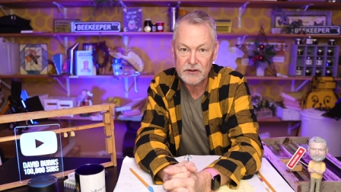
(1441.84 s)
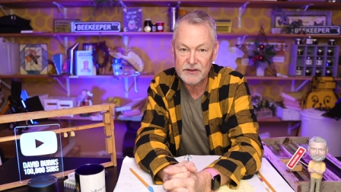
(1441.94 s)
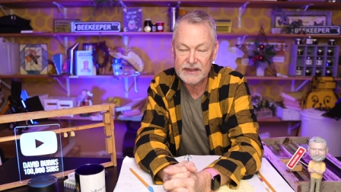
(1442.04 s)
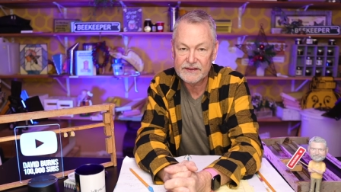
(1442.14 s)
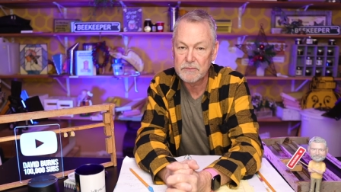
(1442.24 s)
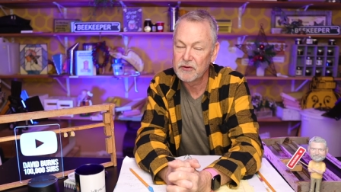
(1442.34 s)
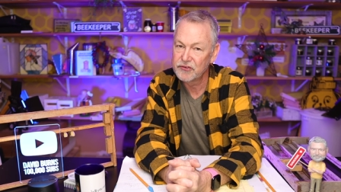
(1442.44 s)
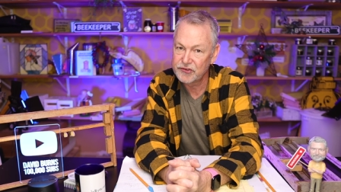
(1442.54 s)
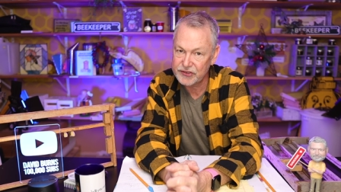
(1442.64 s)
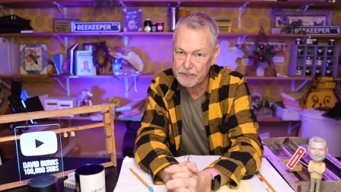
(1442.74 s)
gonna take the
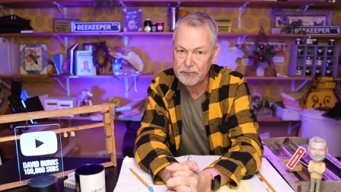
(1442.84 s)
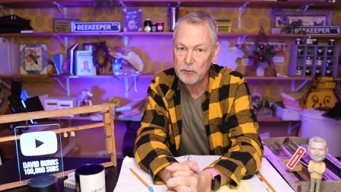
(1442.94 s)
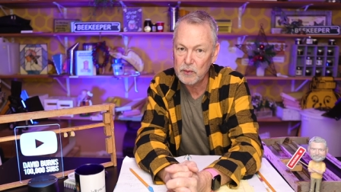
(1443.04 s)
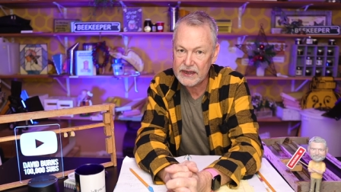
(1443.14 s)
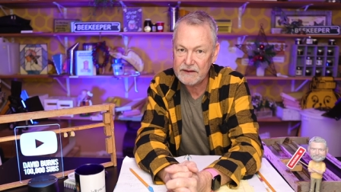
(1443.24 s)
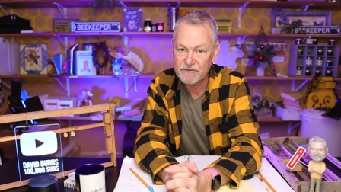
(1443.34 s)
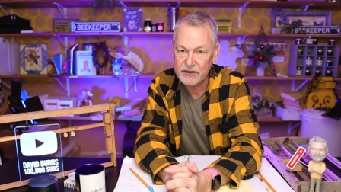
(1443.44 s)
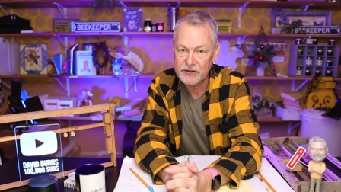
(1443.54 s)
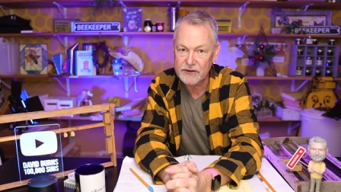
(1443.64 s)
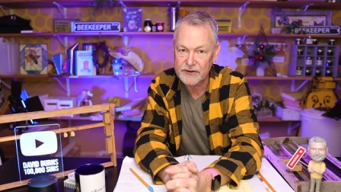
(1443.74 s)
most simple way for
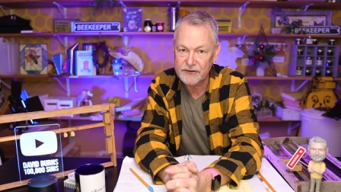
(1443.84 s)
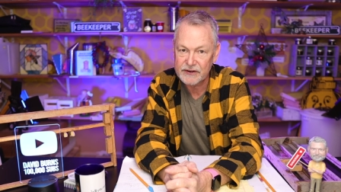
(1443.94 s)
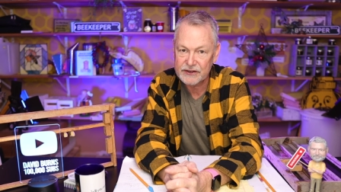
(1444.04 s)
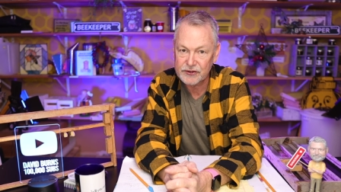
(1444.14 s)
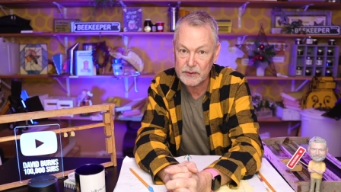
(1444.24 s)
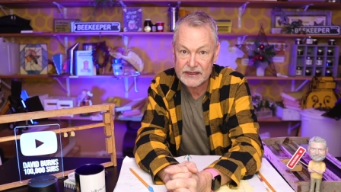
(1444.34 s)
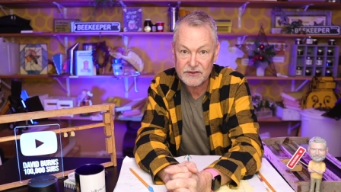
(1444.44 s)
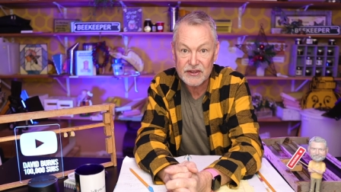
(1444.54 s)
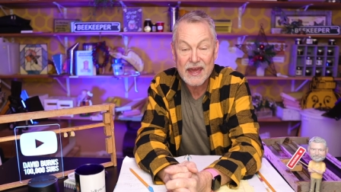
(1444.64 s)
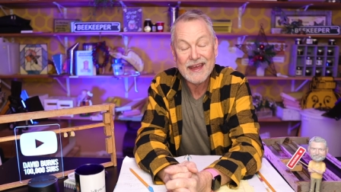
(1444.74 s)
you to learn to raise queens,